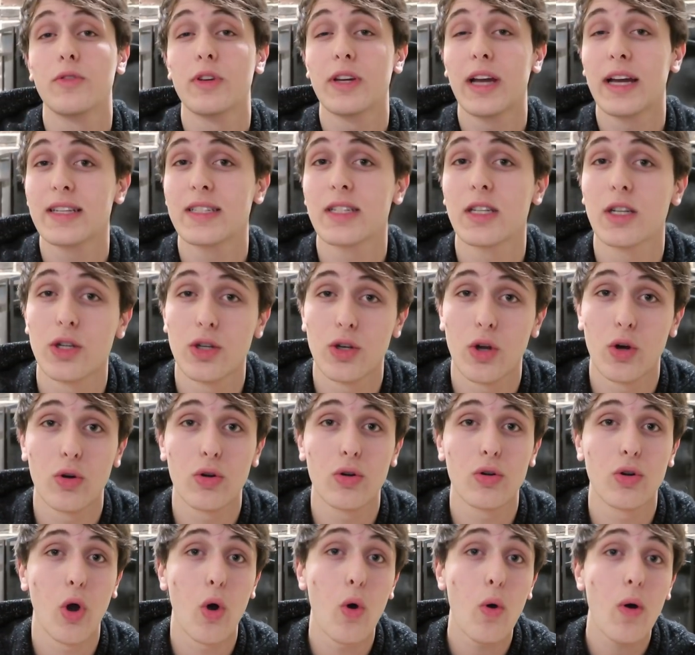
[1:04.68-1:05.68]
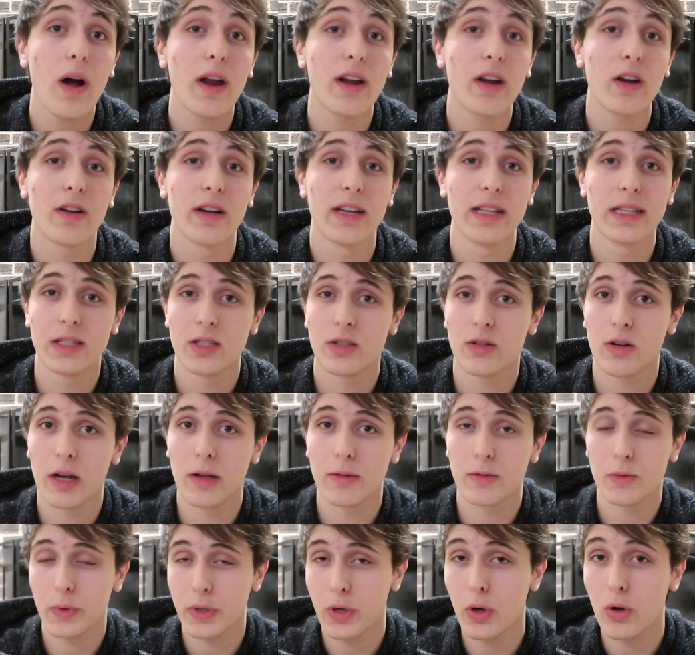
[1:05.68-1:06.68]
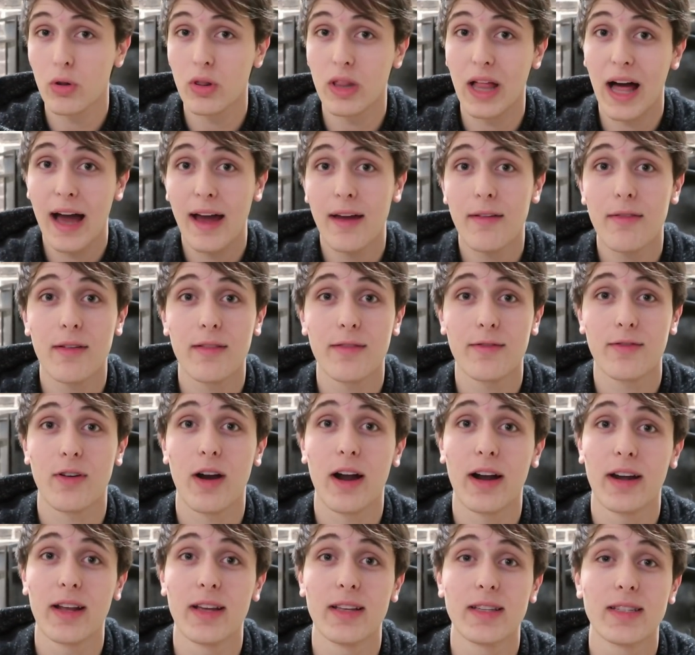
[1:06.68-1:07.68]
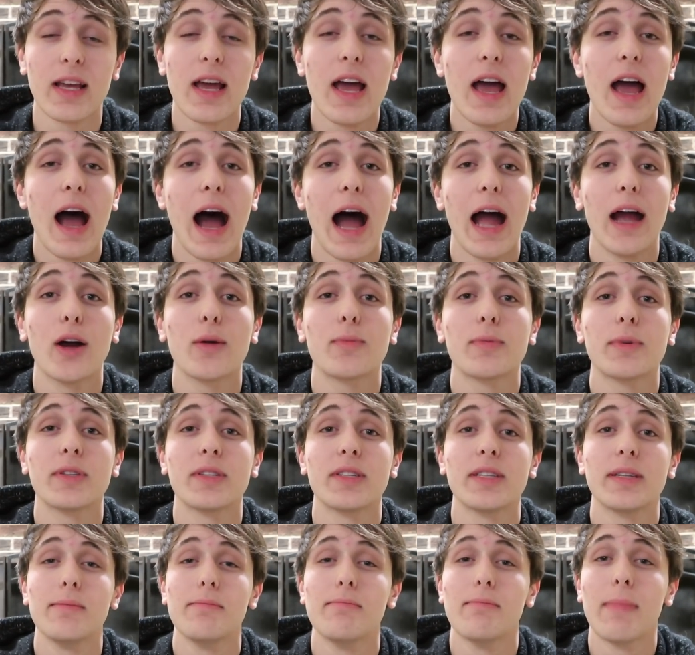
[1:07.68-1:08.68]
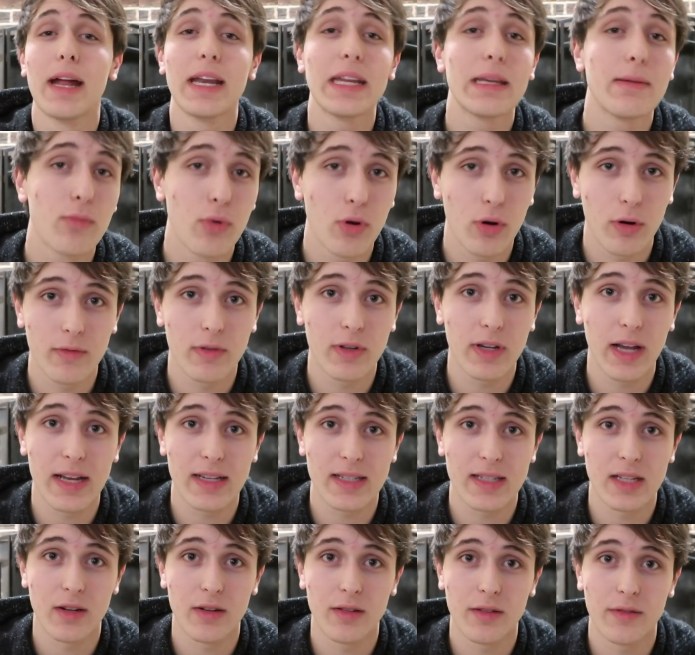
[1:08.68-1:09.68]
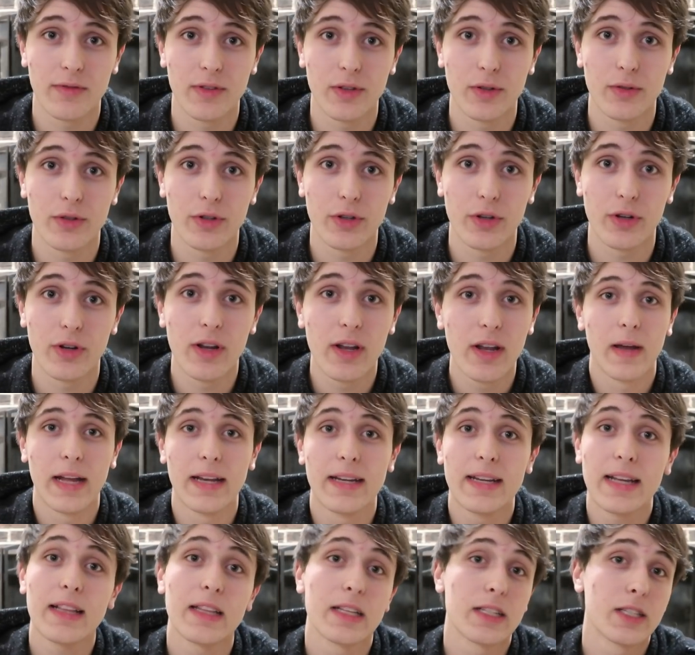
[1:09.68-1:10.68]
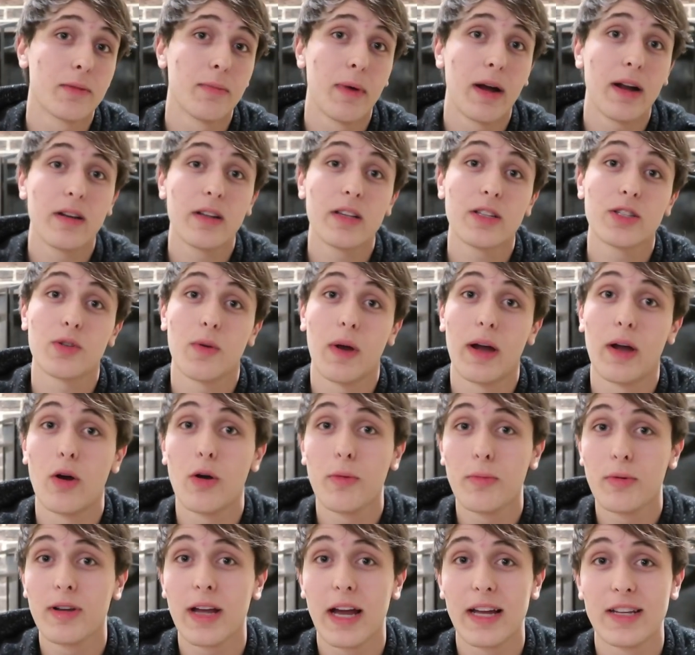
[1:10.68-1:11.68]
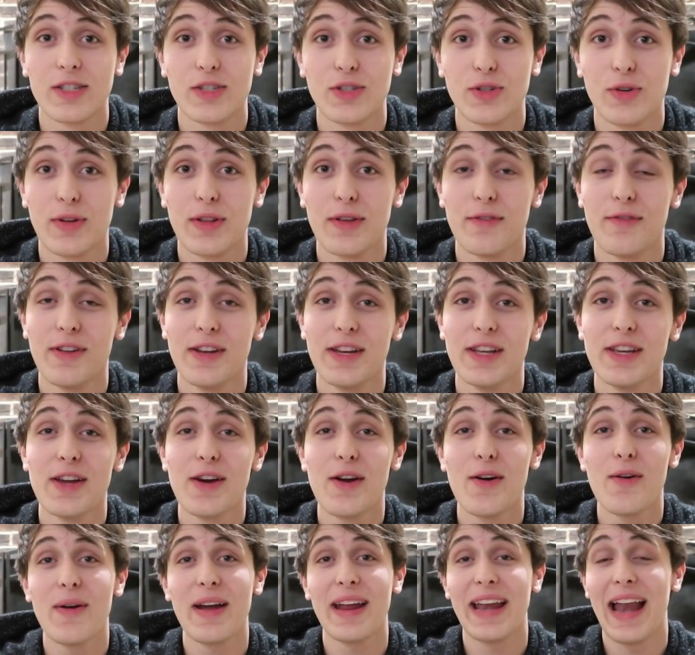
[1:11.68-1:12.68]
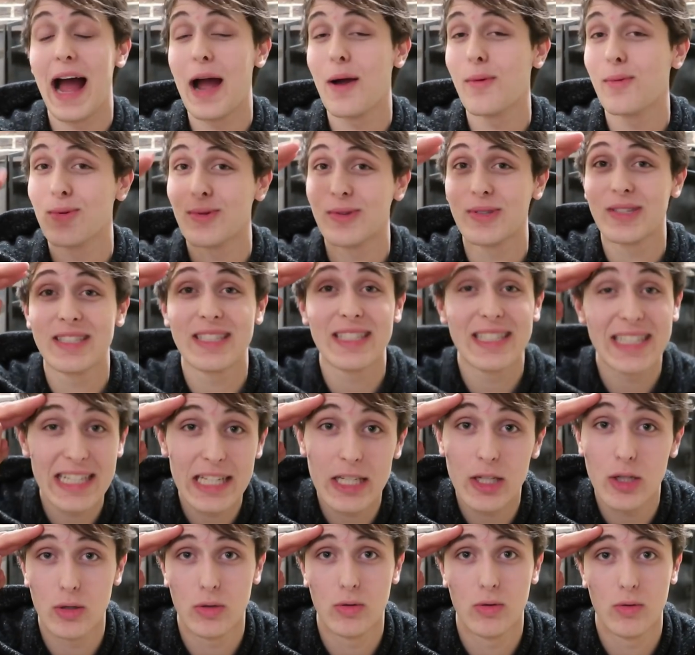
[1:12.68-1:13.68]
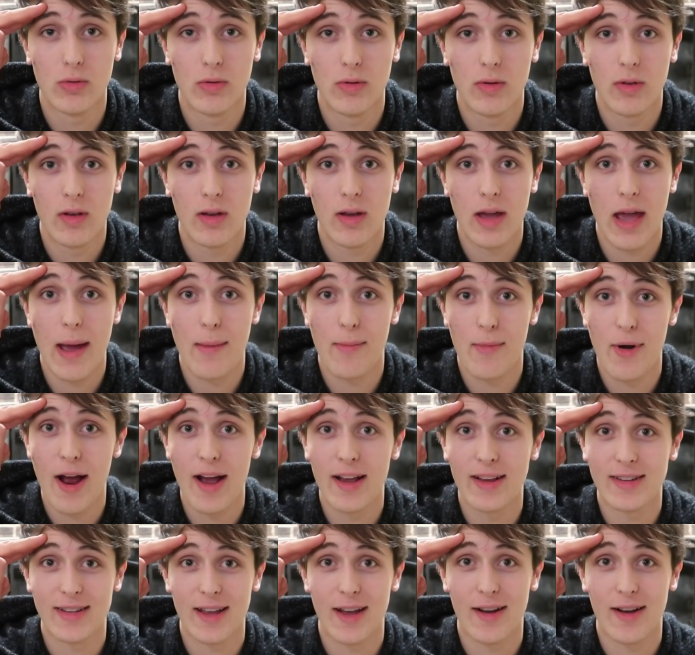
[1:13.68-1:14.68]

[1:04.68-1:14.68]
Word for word: if you guys didn't know, go on our Instagrams. We go live on Fridays. I hope to see many more of you guys there in the future. And yeah, that's about it. So I hope you guys enjoy the video and I will see you at Mariah's